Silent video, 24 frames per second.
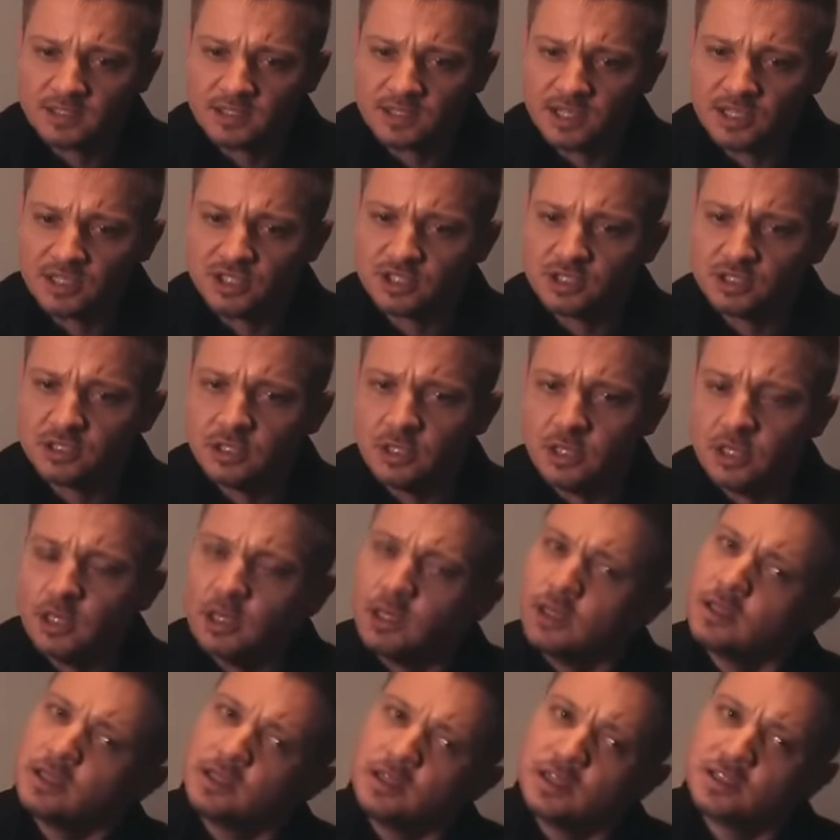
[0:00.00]
down, it's, it's, is,
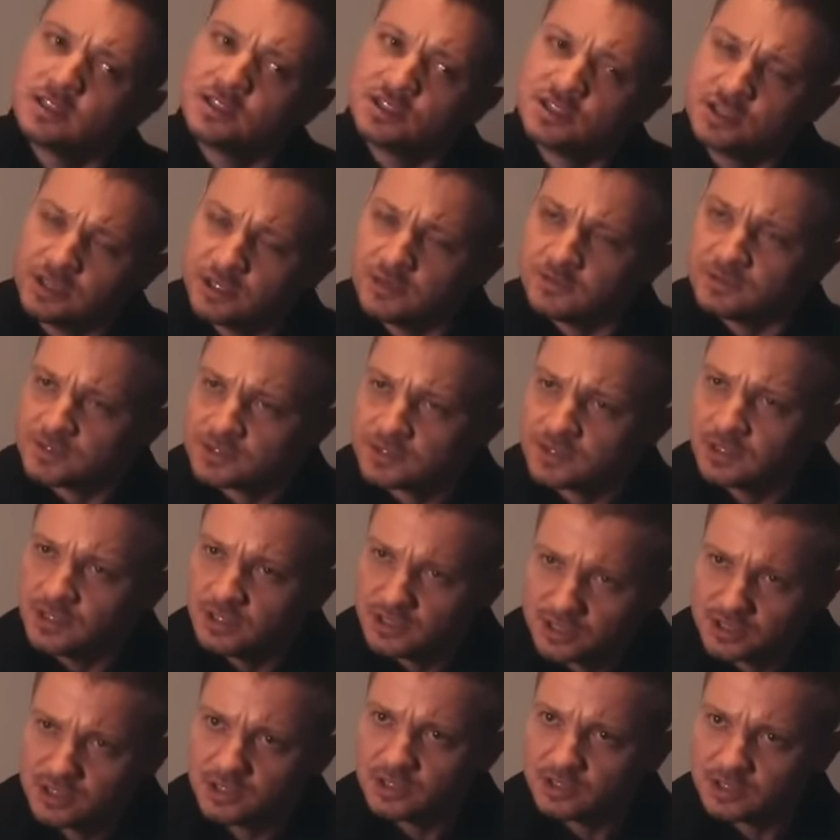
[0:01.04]
or is it, it, developing?
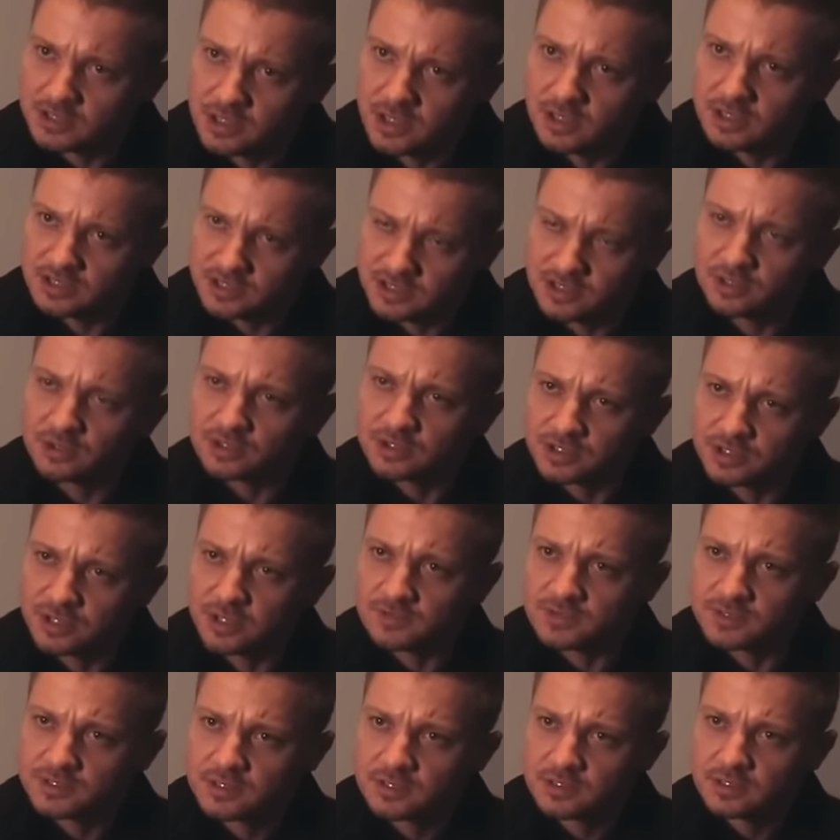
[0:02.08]
It's just, it still
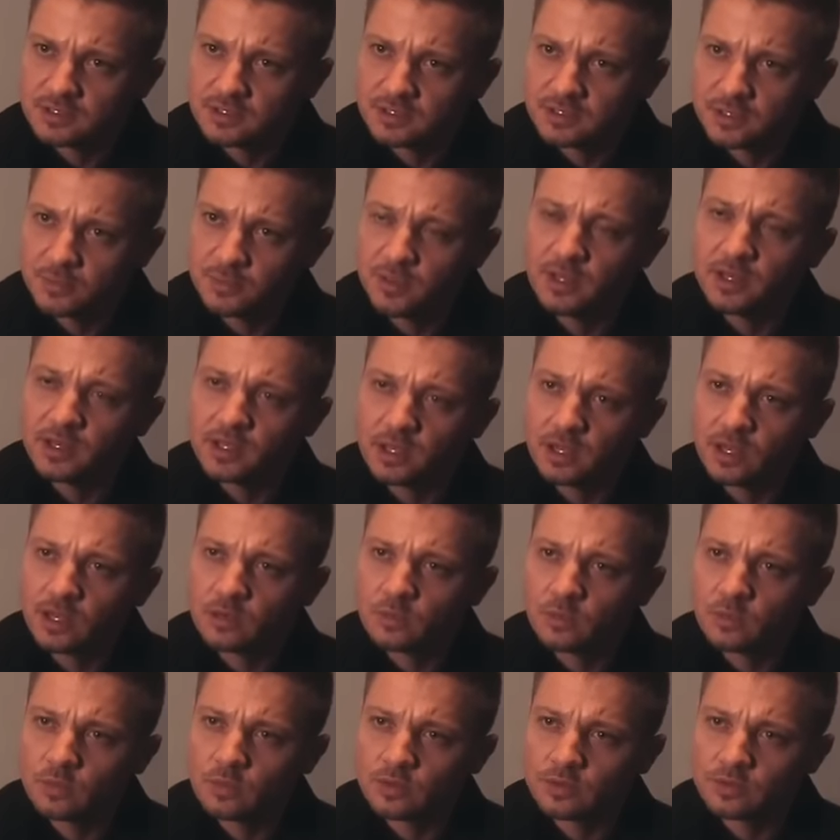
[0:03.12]
shifts mm-hmm. depending
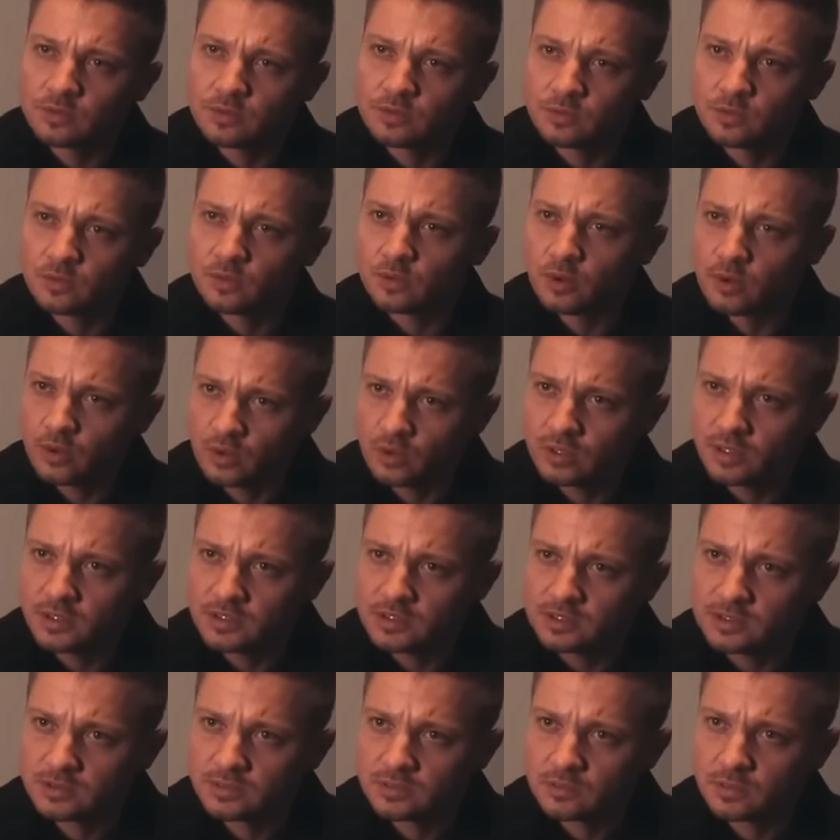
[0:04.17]
on what the role
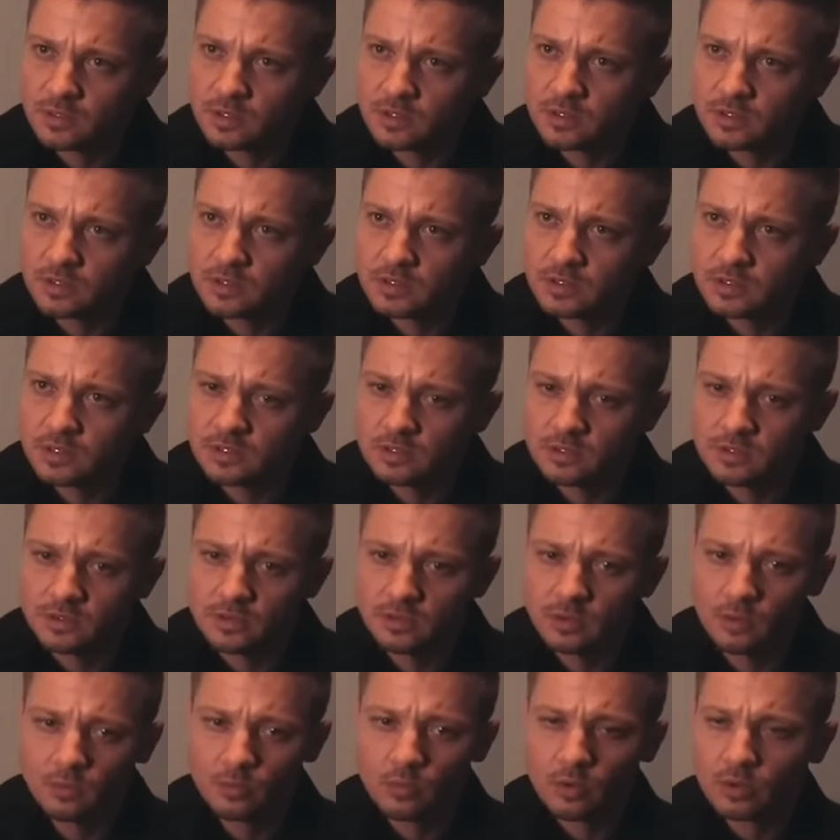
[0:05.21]
is and what uh,
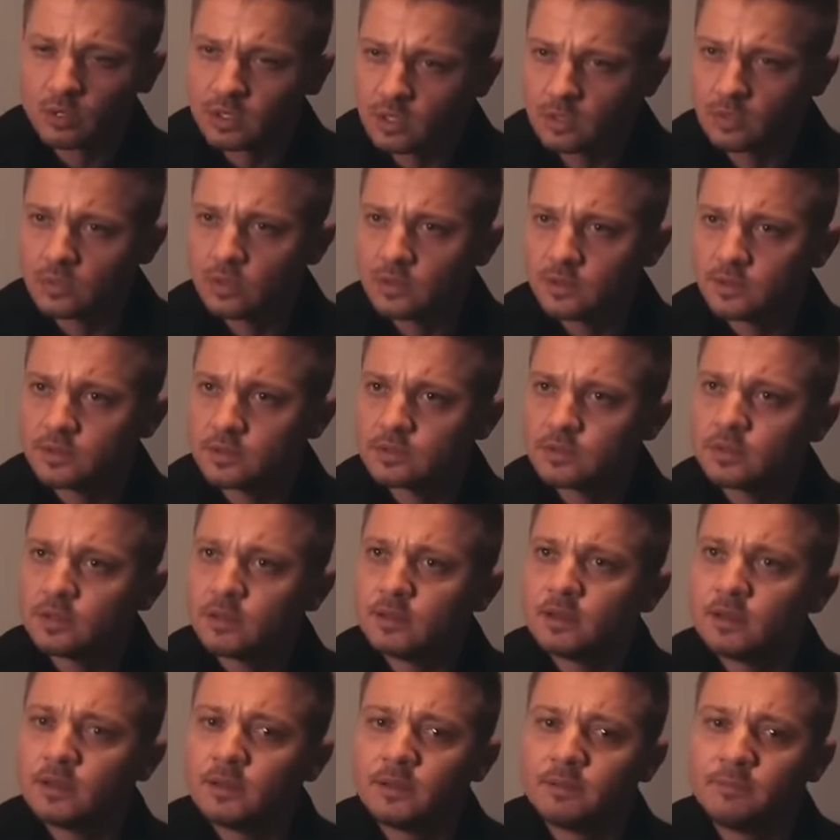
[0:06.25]
who I'm working with.
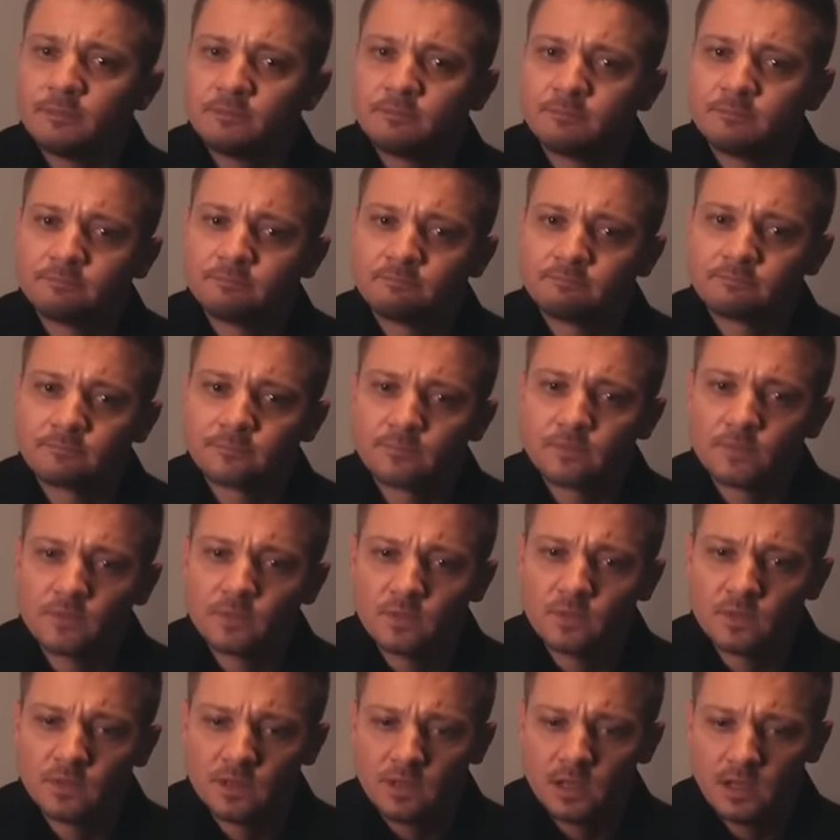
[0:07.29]
Mm-hmm. Um,
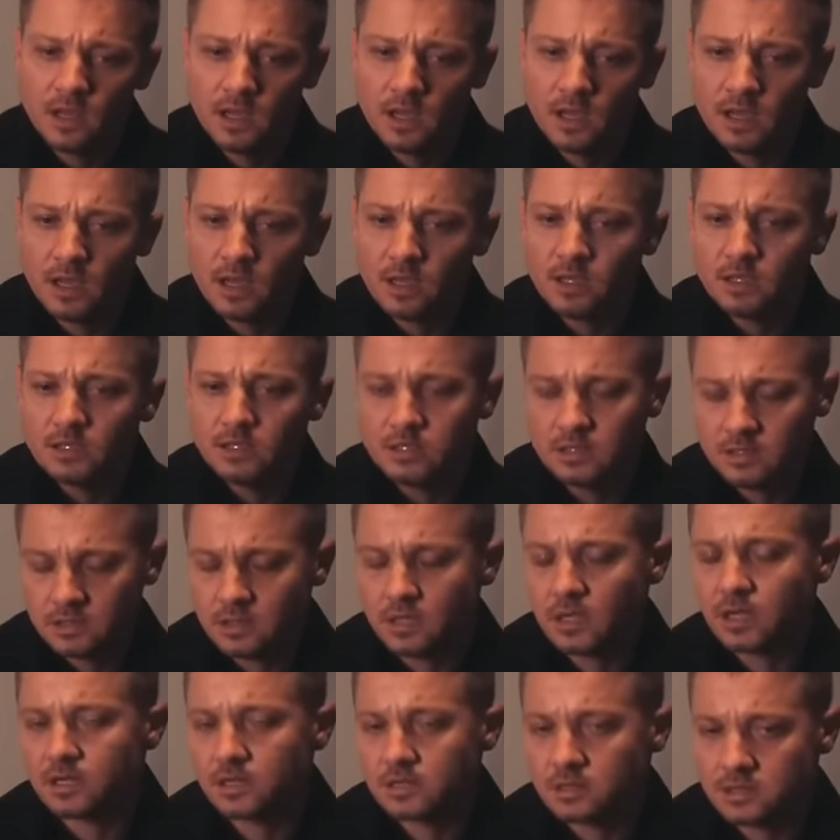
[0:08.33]

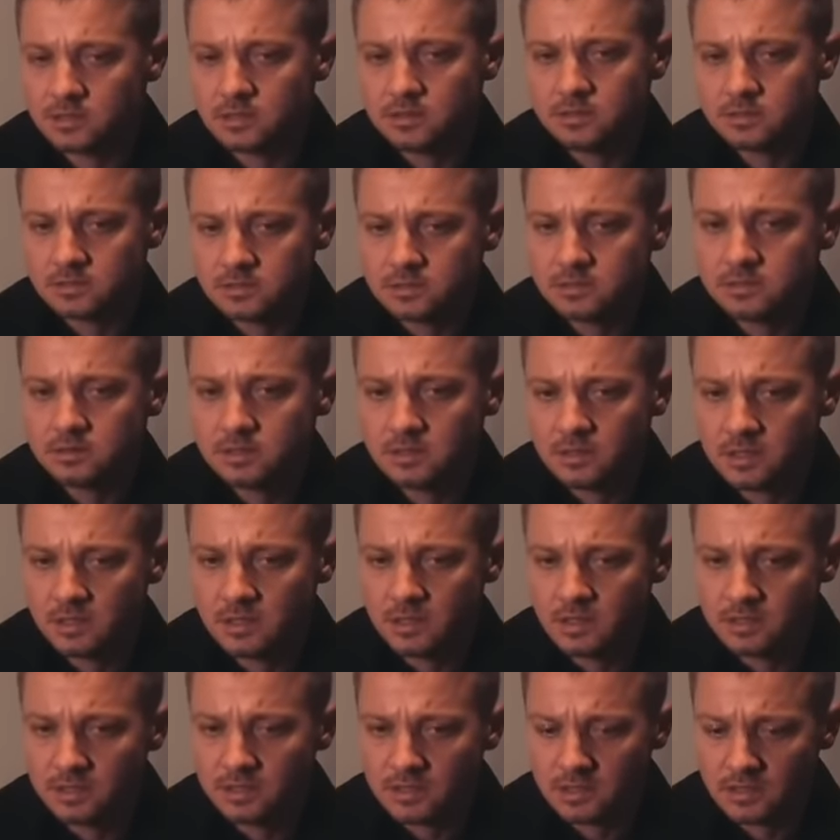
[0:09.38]
yeah, it,
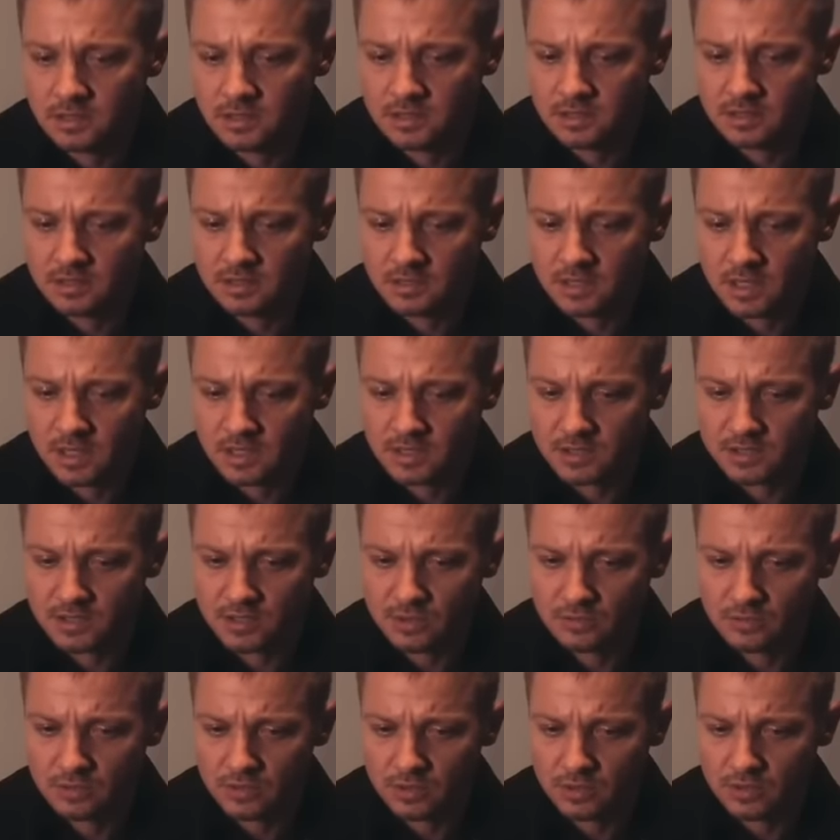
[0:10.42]
it, it, I
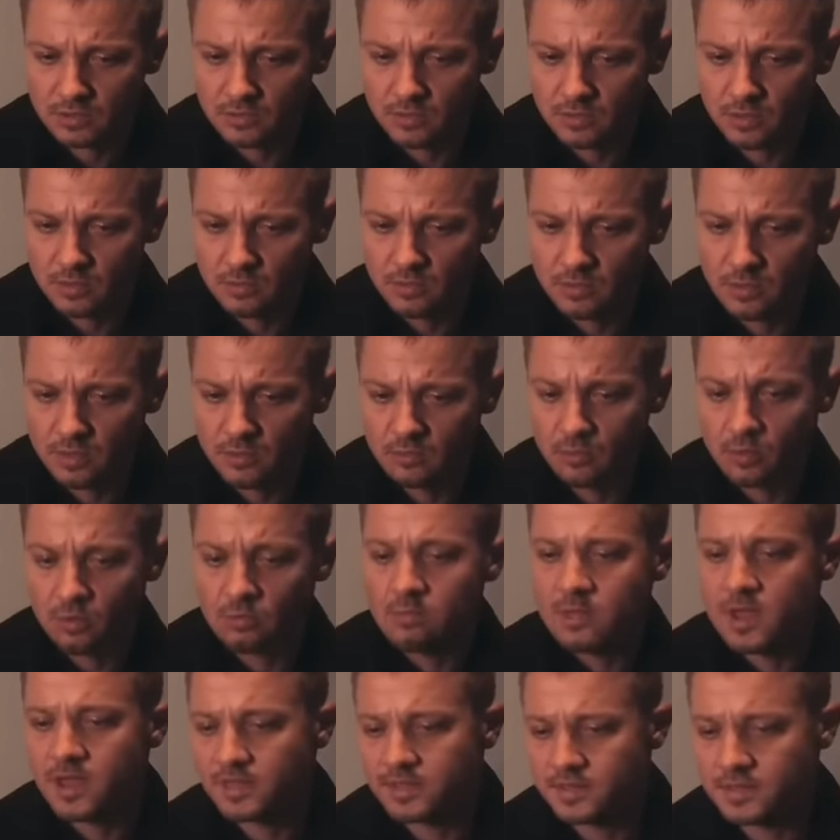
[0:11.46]
certainly am, am,
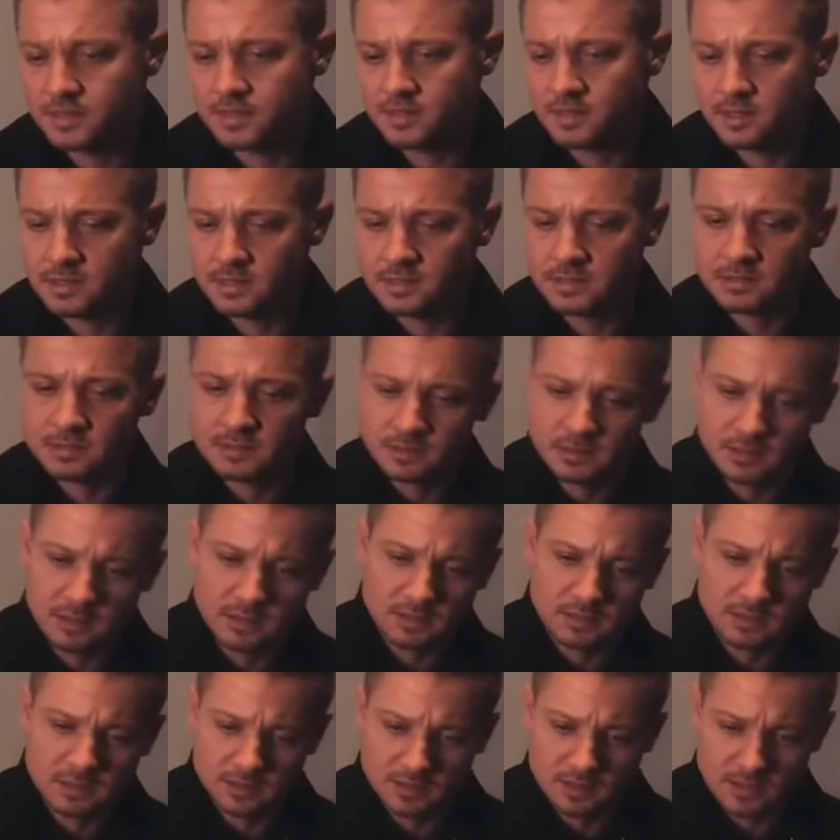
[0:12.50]
more method than,
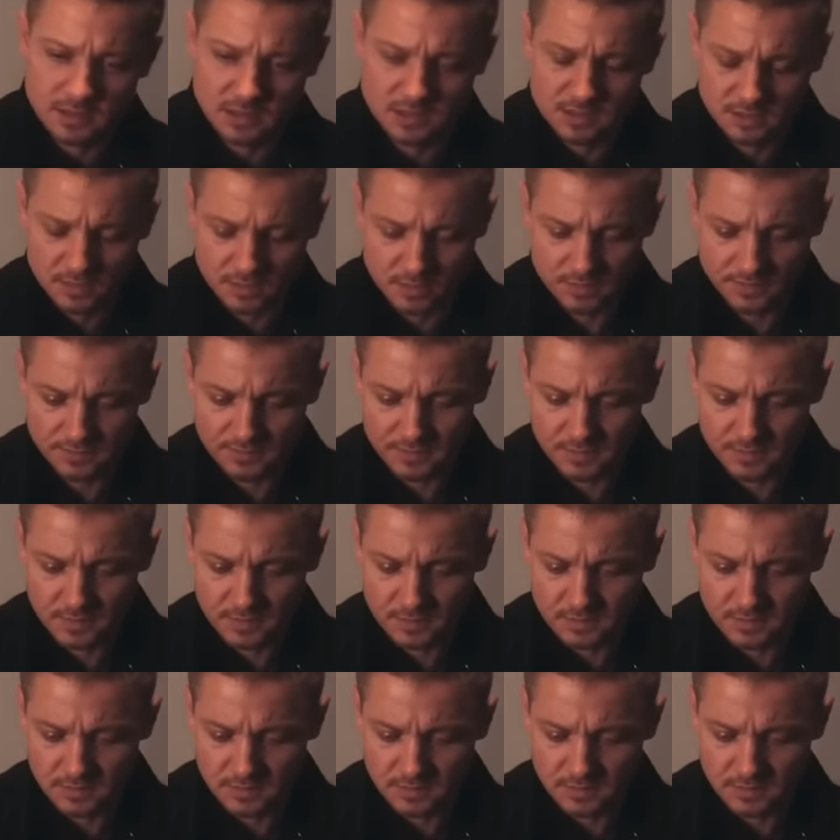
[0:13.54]
than any sort of